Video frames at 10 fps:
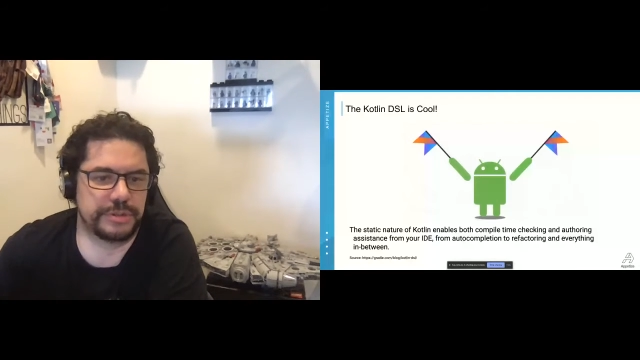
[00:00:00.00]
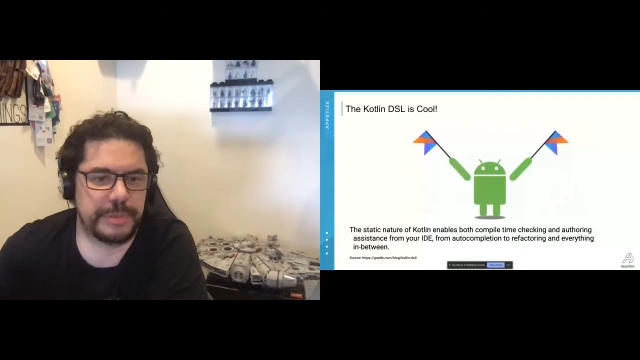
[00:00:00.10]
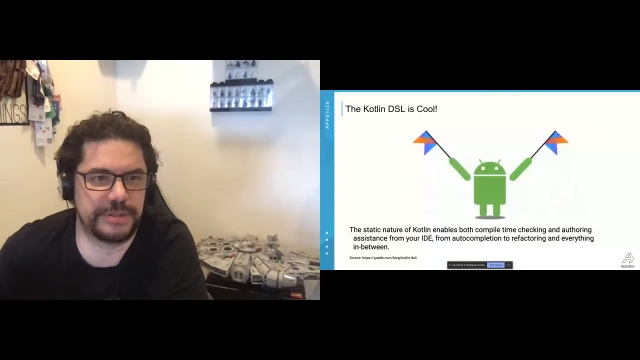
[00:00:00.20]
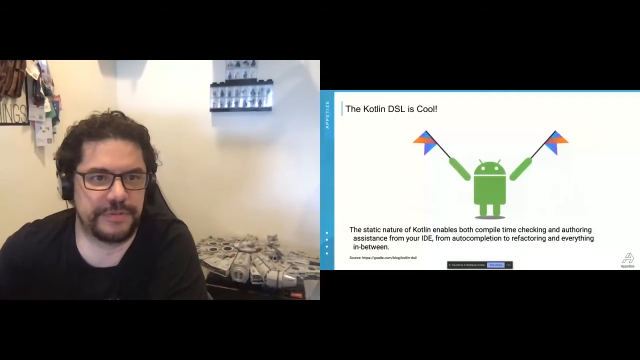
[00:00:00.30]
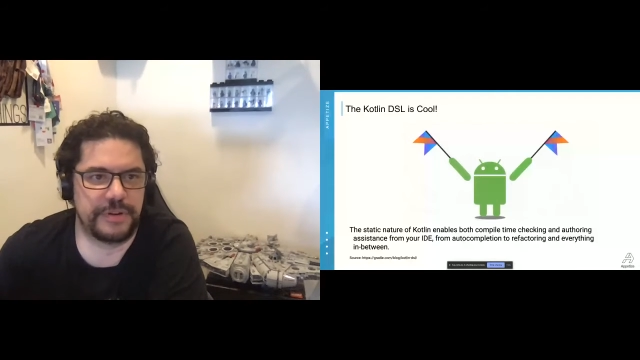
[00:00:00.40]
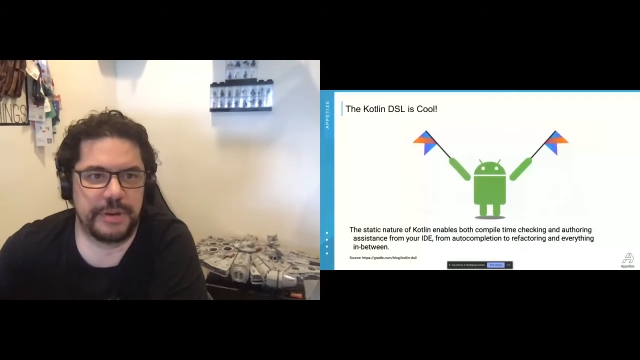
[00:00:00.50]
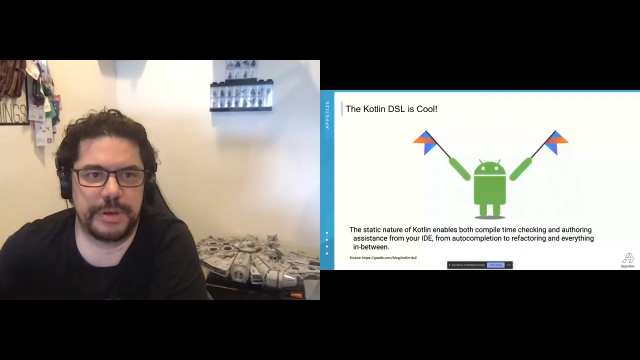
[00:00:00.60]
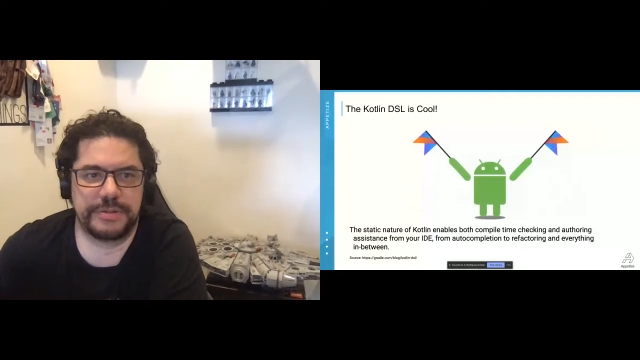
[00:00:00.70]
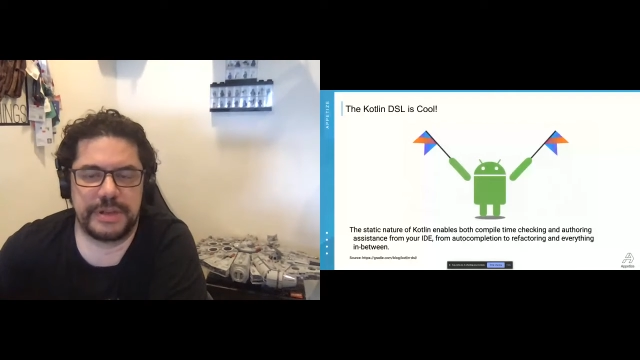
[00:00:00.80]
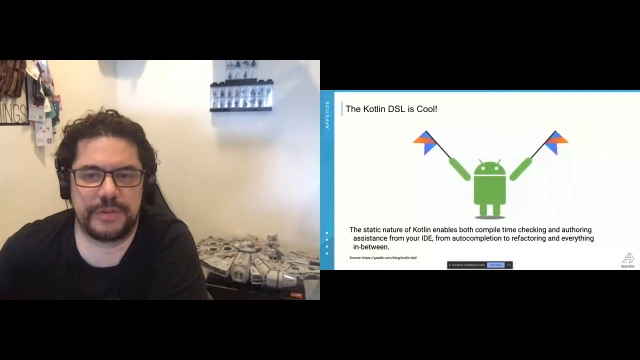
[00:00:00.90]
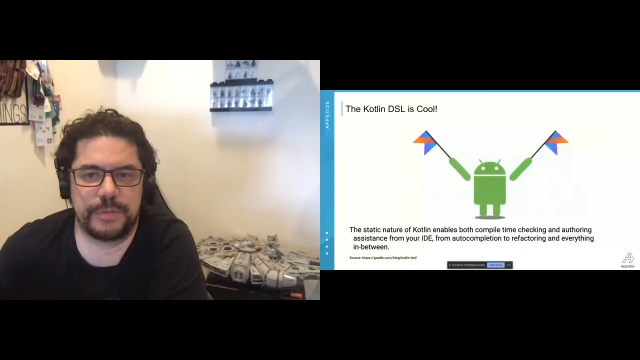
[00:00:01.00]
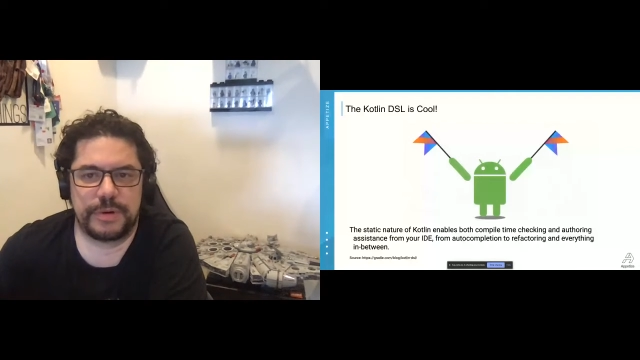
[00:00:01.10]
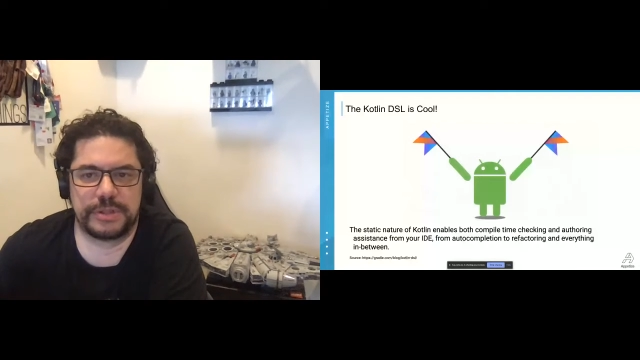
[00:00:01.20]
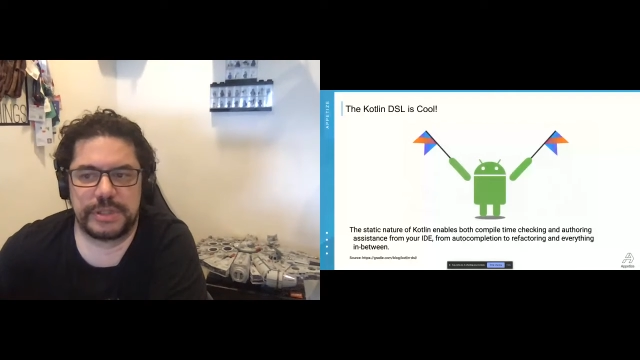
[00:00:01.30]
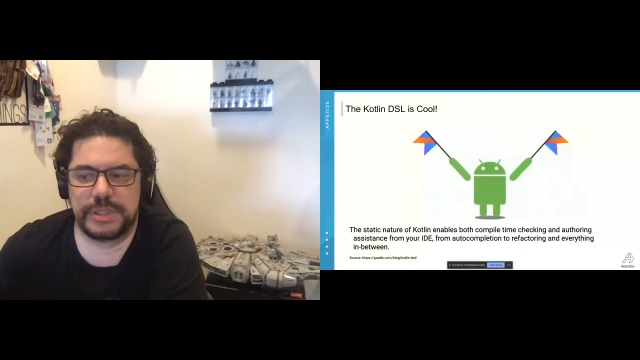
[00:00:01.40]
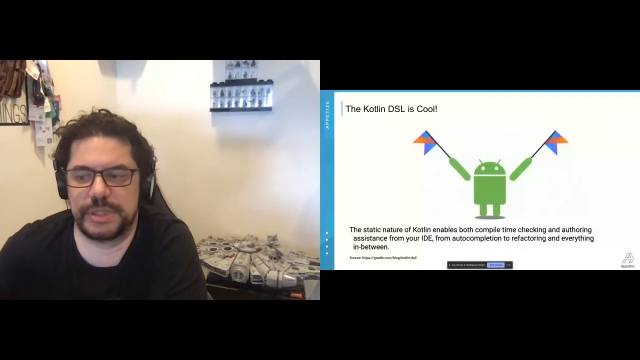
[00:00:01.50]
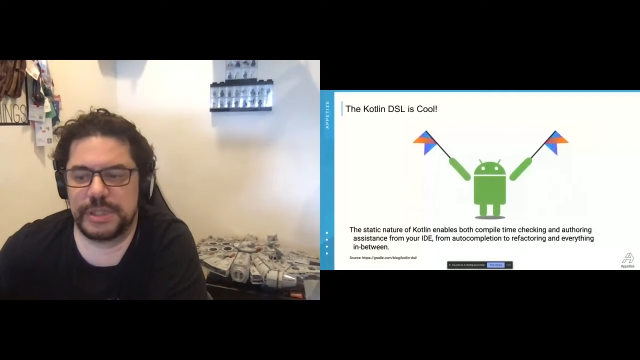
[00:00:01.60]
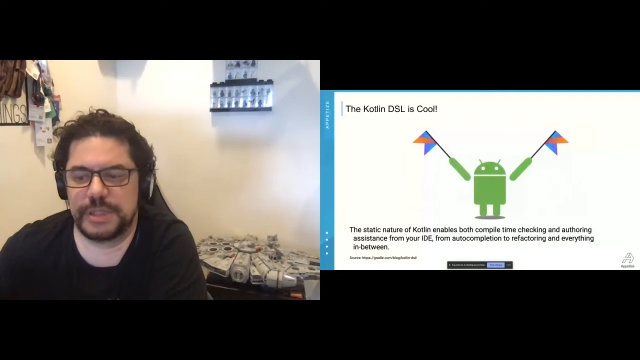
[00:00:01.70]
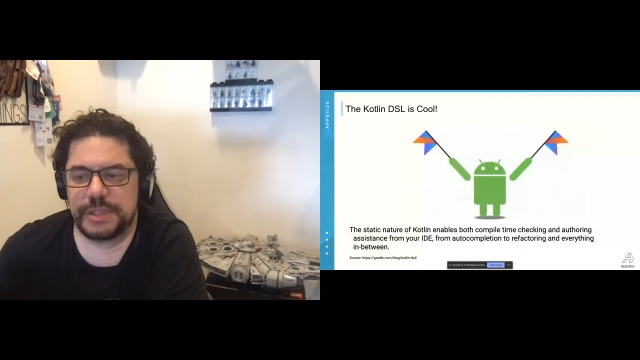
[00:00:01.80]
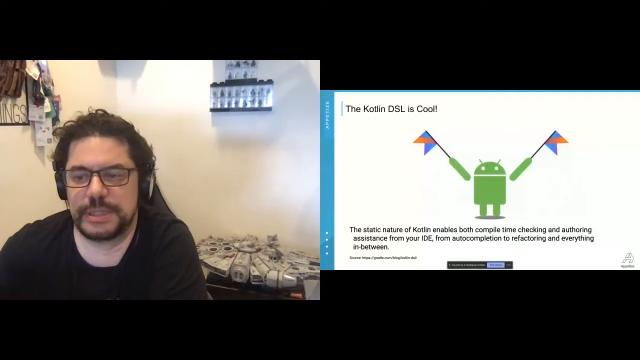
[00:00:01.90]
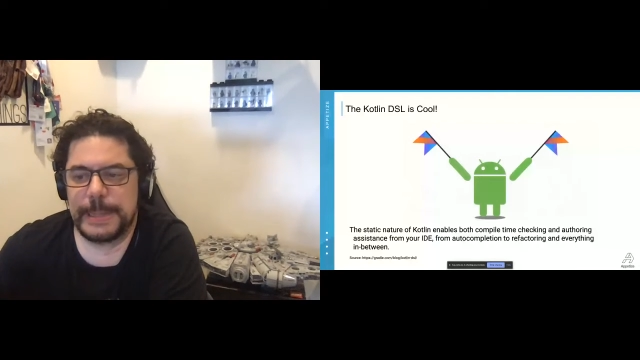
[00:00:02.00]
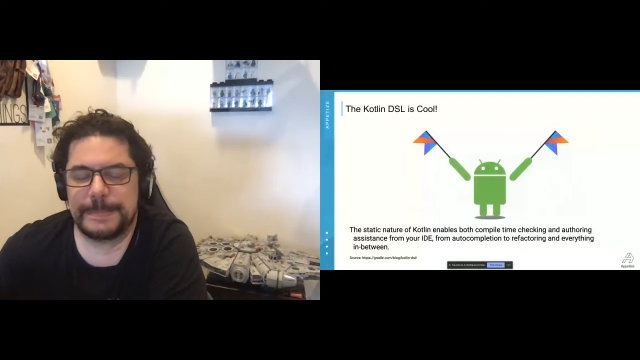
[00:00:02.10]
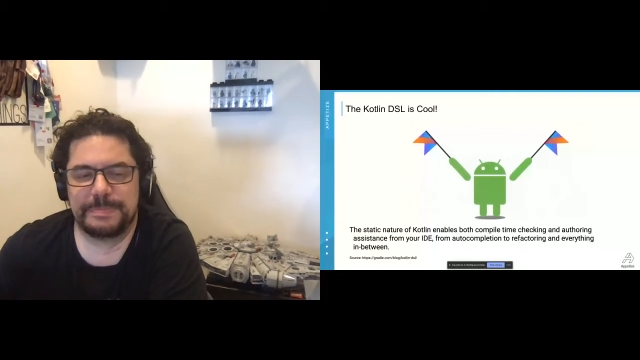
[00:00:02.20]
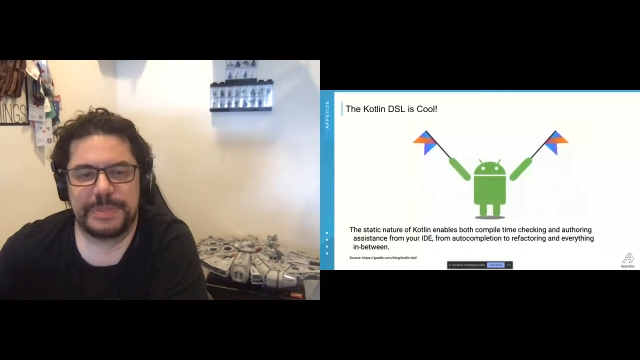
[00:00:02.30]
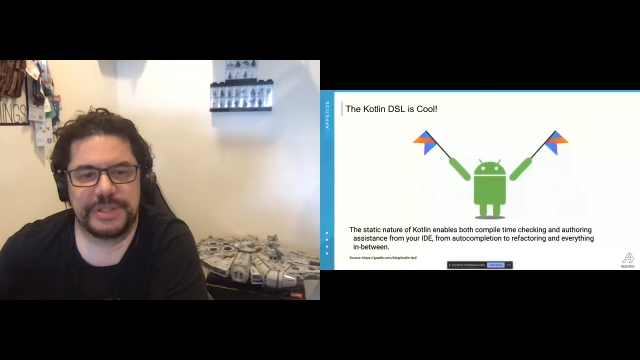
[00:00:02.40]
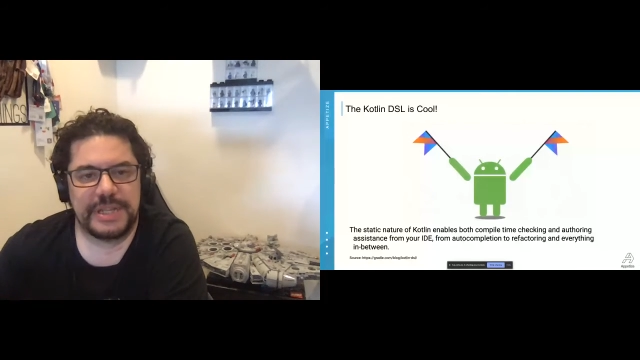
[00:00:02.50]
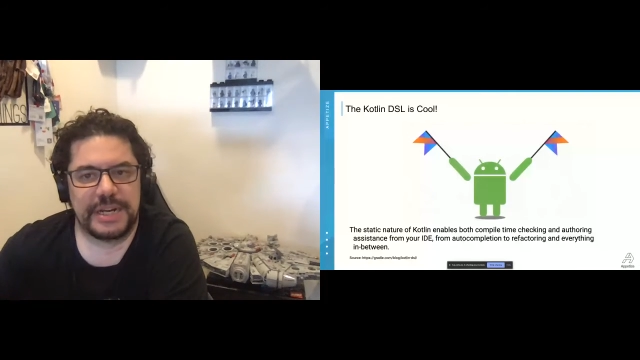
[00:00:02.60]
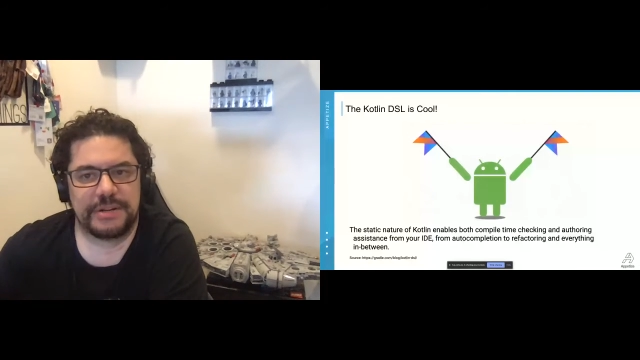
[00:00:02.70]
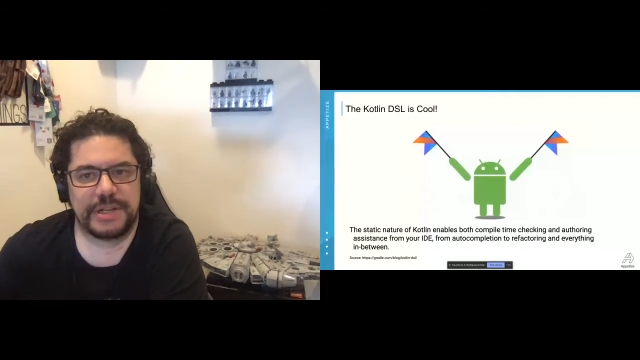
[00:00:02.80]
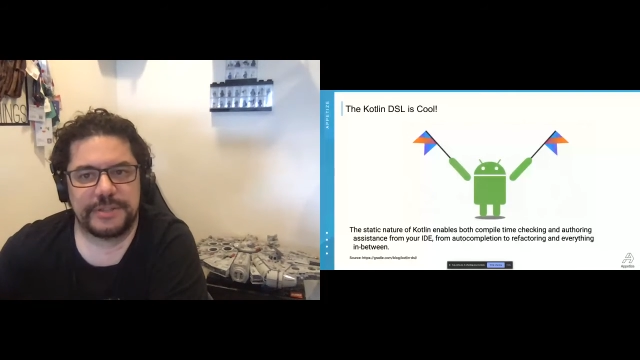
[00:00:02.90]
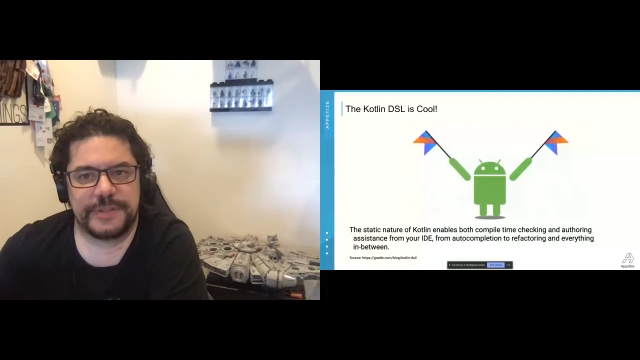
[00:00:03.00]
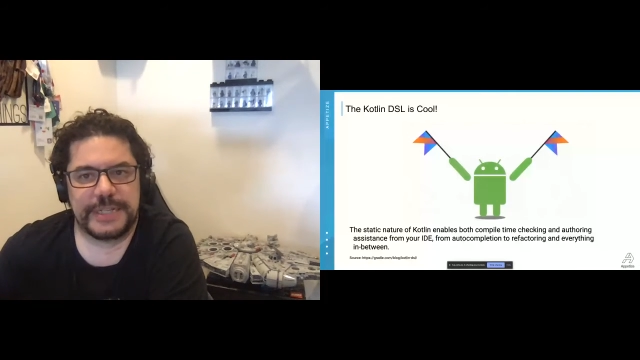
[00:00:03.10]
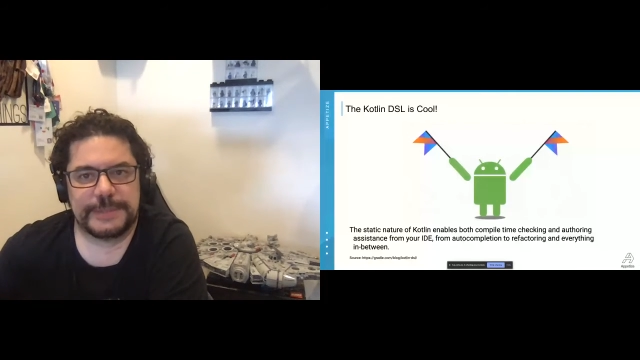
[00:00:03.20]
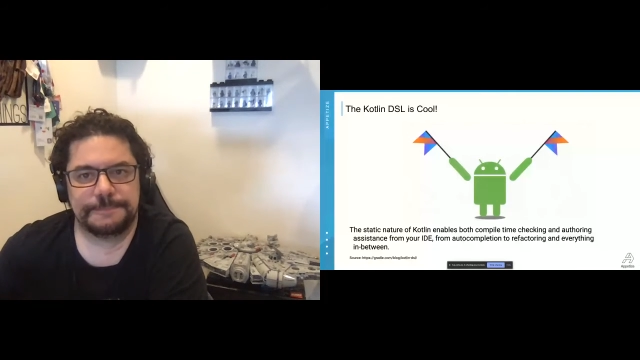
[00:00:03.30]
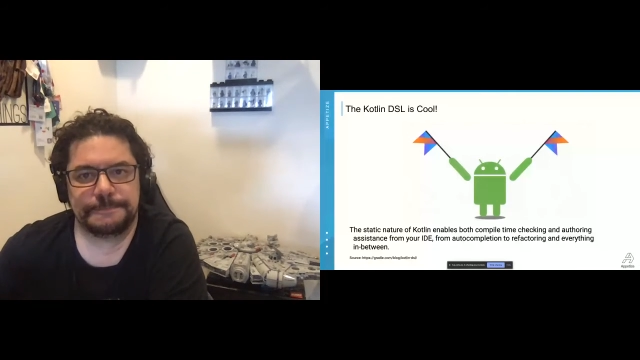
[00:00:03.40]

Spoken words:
especially for anybody who's ever worked in a build.gradle file.